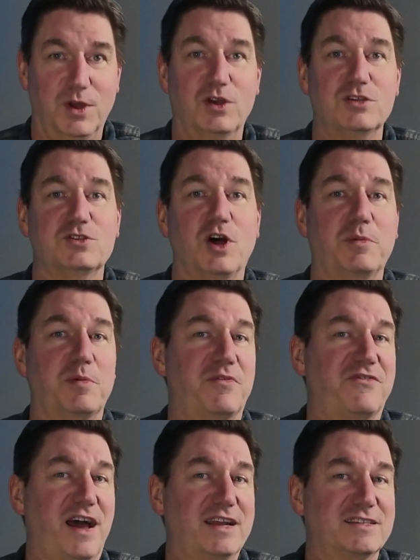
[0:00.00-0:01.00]
So I'll be
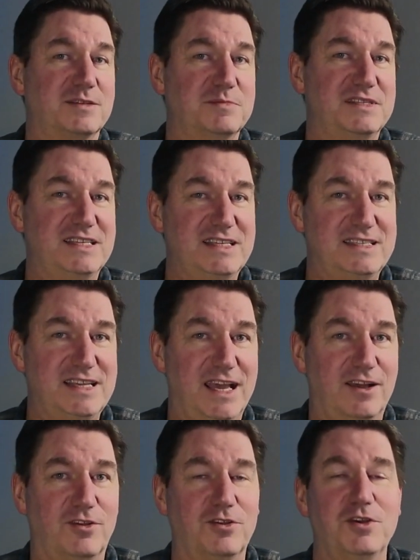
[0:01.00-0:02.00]
providing some
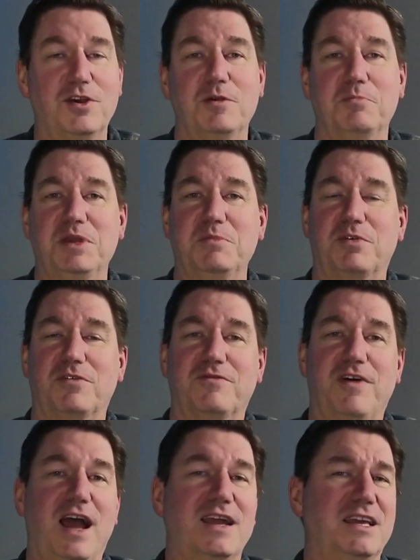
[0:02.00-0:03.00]
detail, be
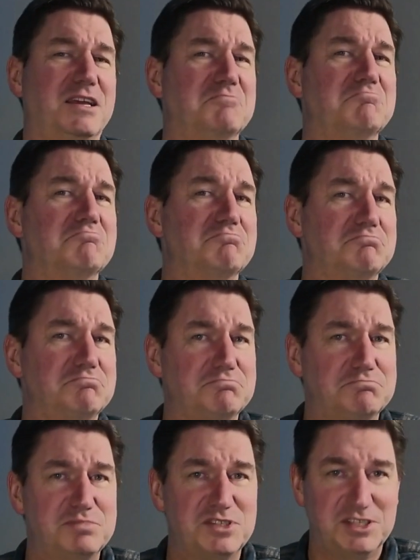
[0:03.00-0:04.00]
providing
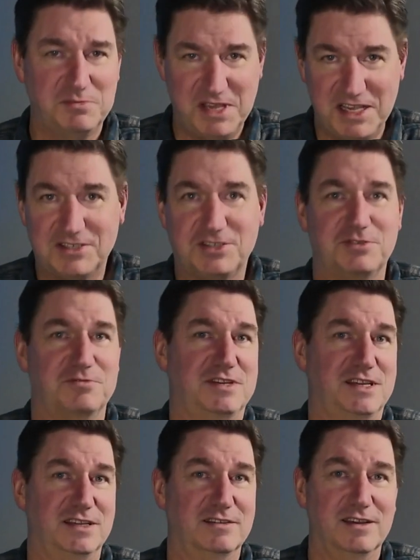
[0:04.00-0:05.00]
some
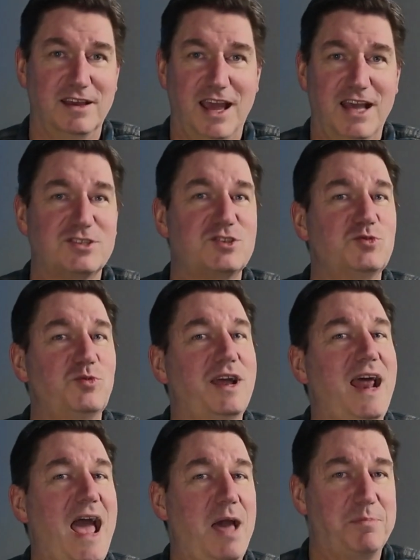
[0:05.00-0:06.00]
history as to what
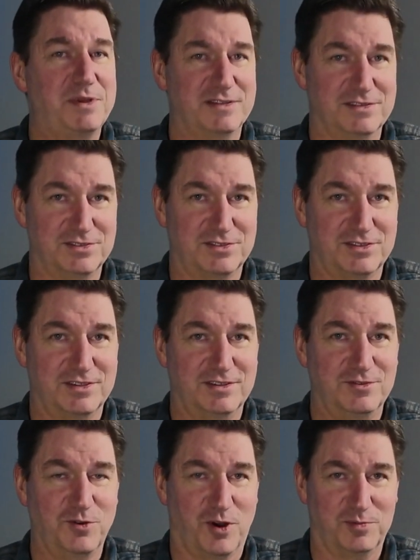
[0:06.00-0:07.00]
happens
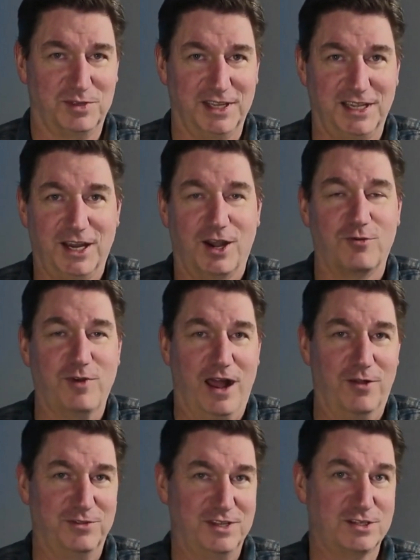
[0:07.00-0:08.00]
normally
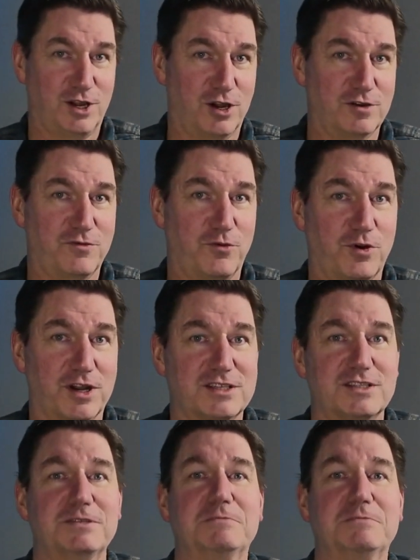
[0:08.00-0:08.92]
around these hard forks,